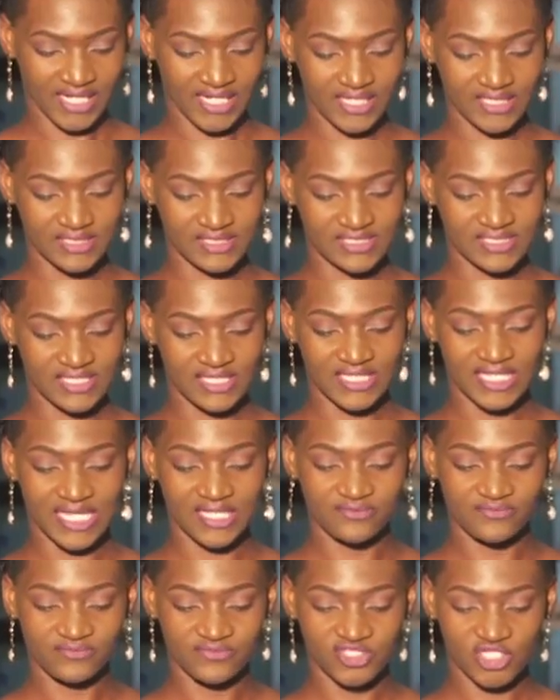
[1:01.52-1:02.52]
adds that the
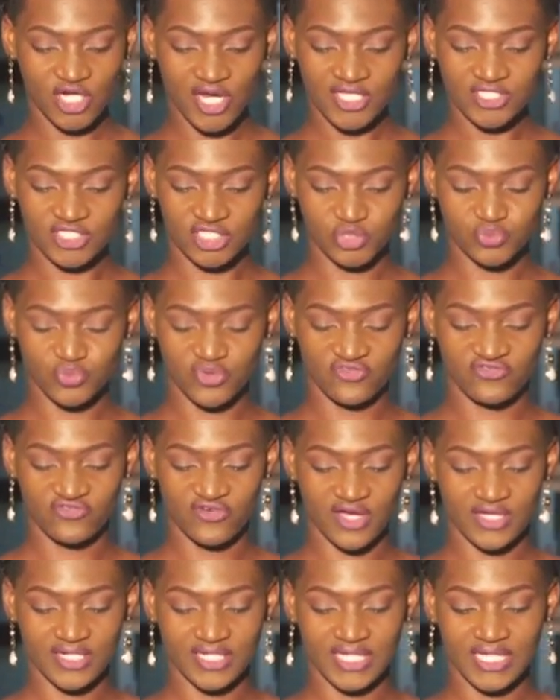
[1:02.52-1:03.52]
charges
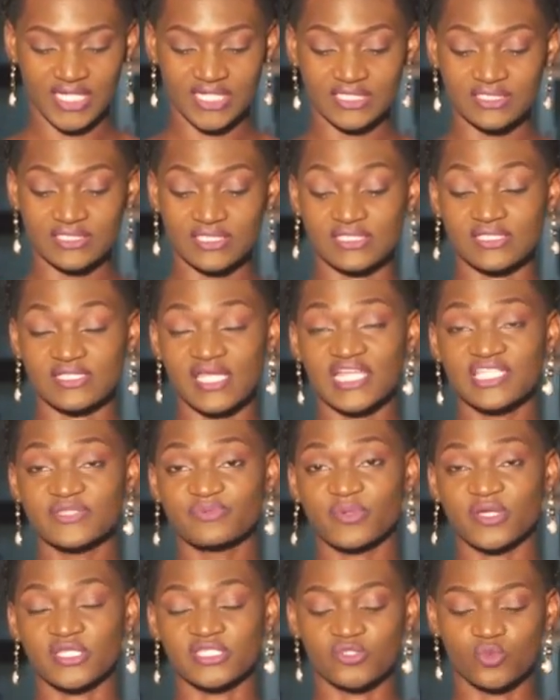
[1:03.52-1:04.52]
preferred against the
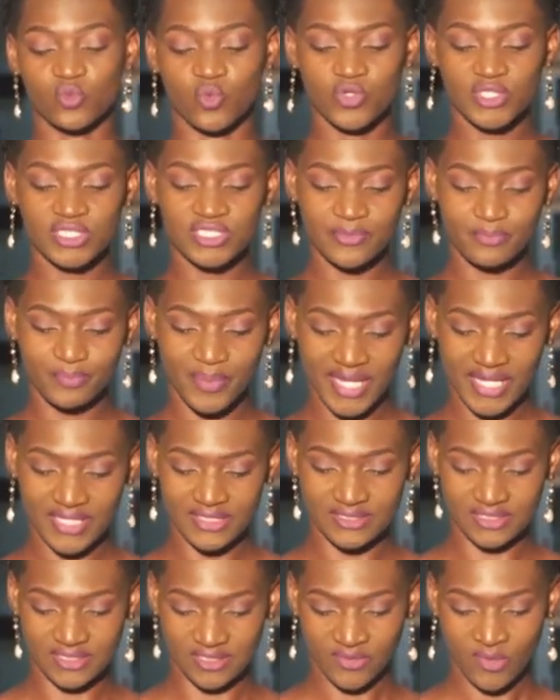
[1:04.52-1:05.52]
suspects would
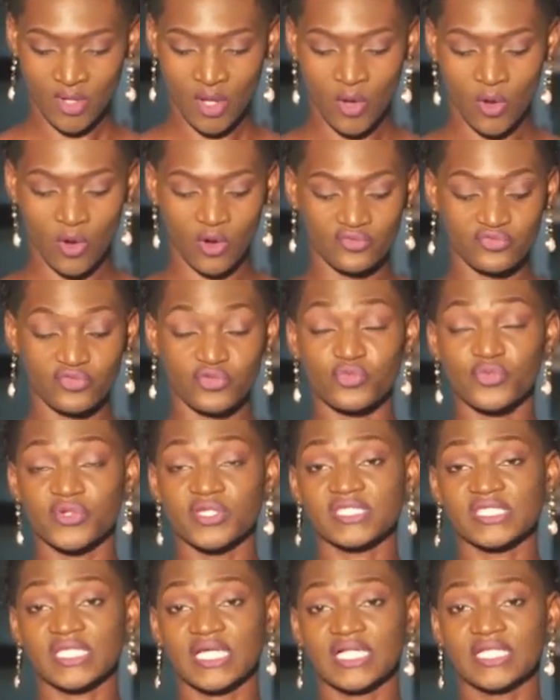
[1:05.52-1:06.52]
depend on the
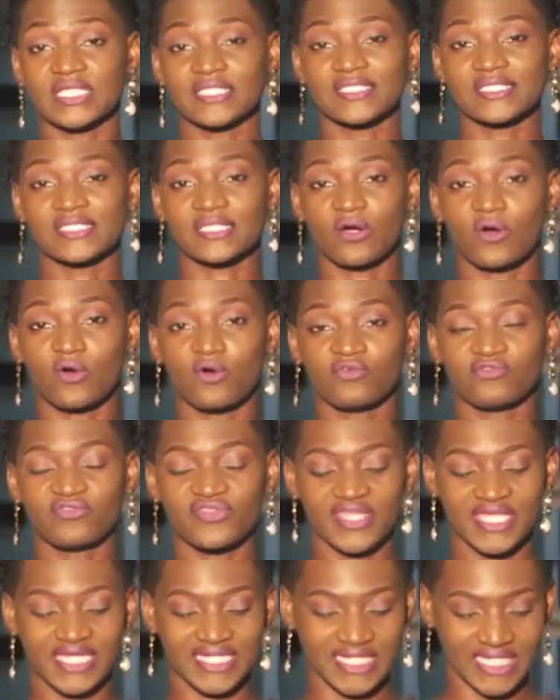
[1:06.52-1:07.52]
results
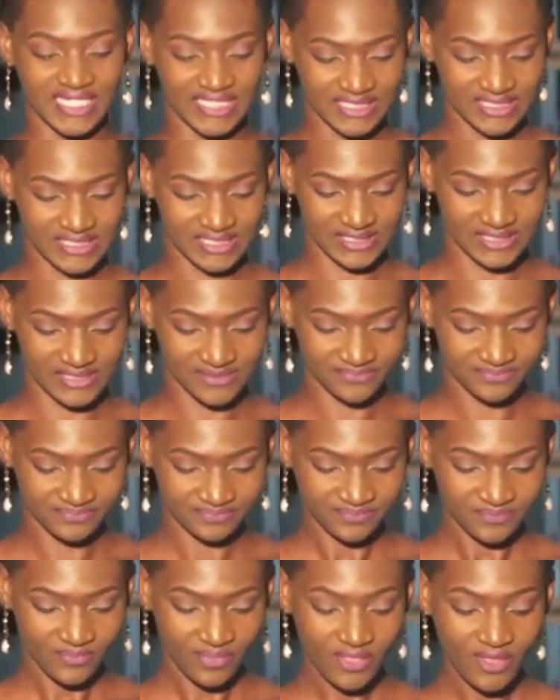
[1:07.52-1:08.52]
of the analysis.
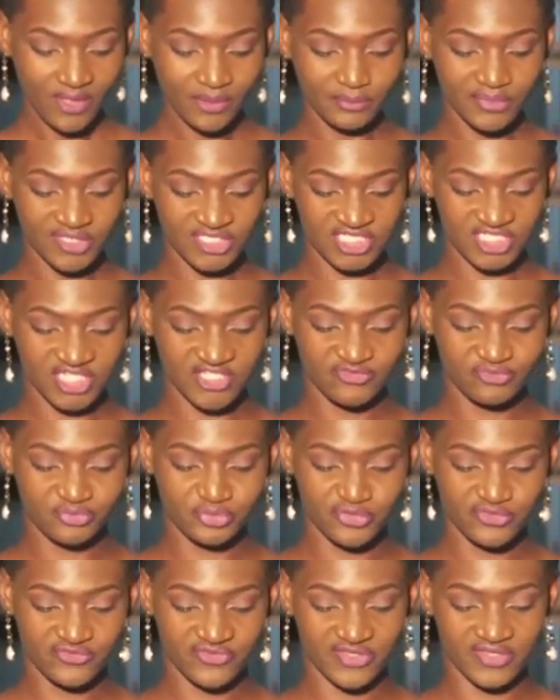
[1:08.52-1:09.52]
But if
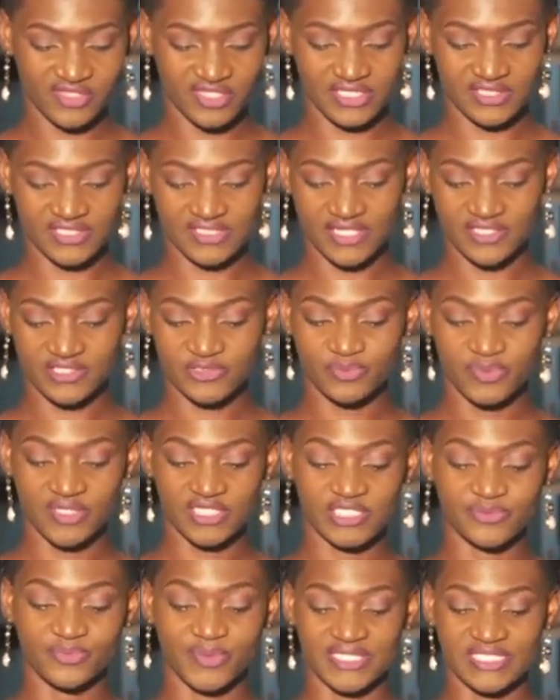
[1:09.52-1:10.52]
proven that the
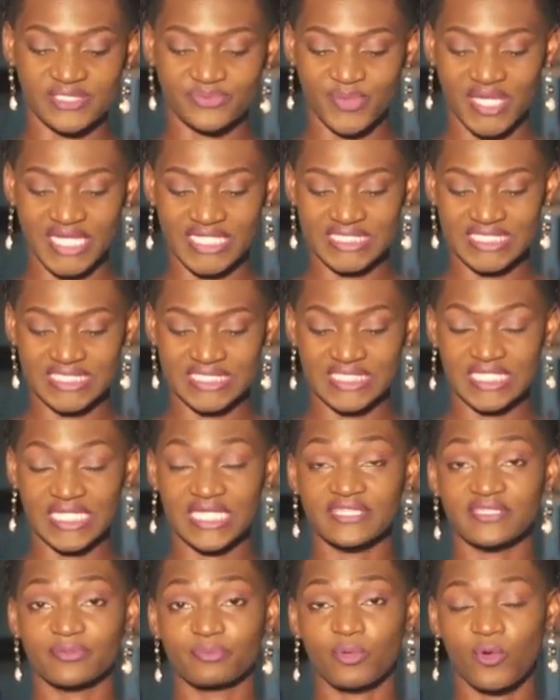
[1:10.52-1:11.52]
suspects participated
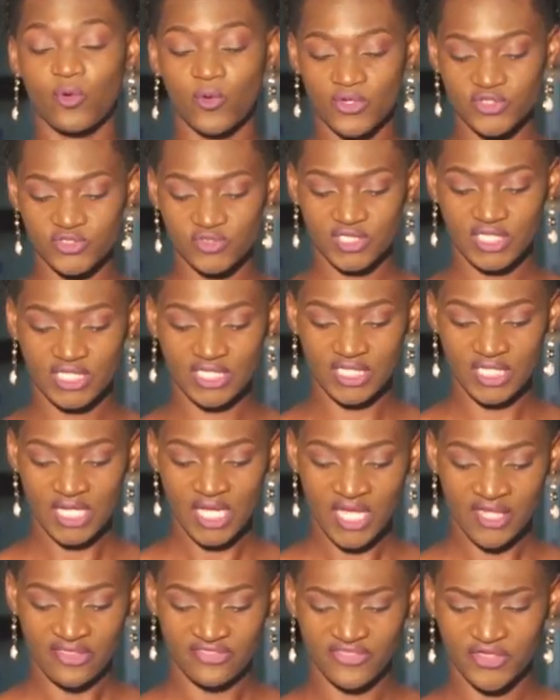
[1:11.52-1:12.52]
in the poisoning,
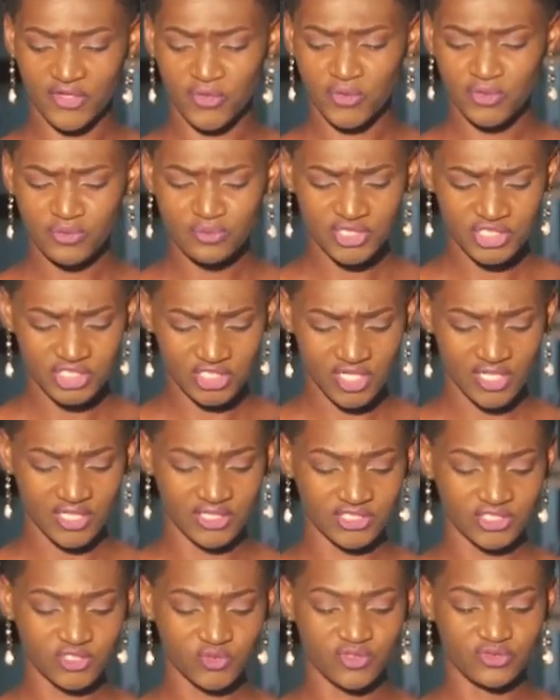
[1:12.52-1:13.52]
they could be
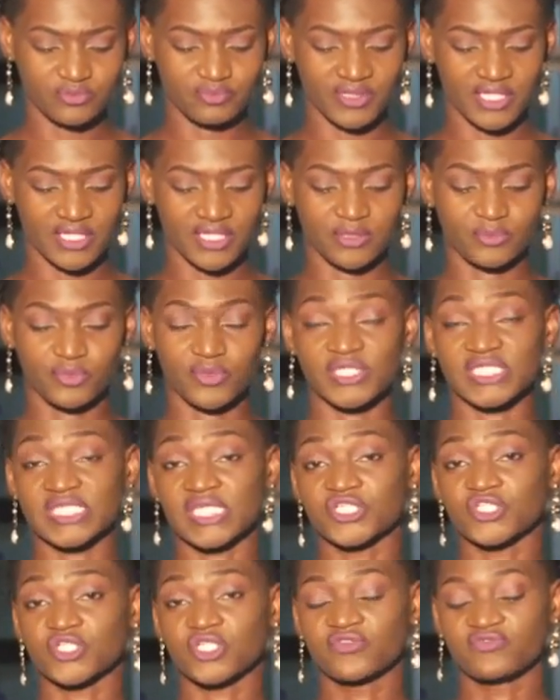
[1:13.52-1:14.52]
charged with being in
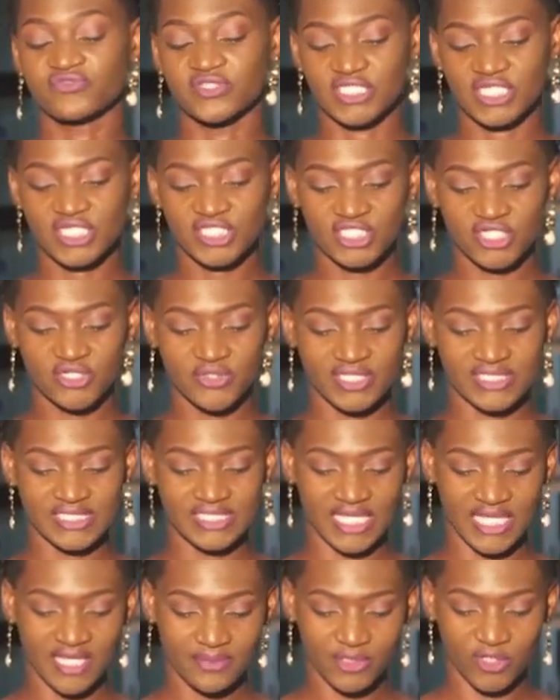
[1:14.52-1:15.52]
possession of dangerous
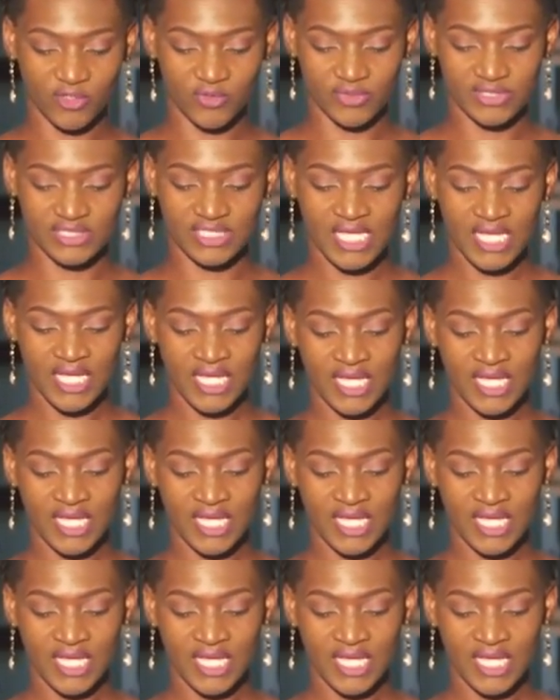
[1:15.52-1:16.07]
chemicals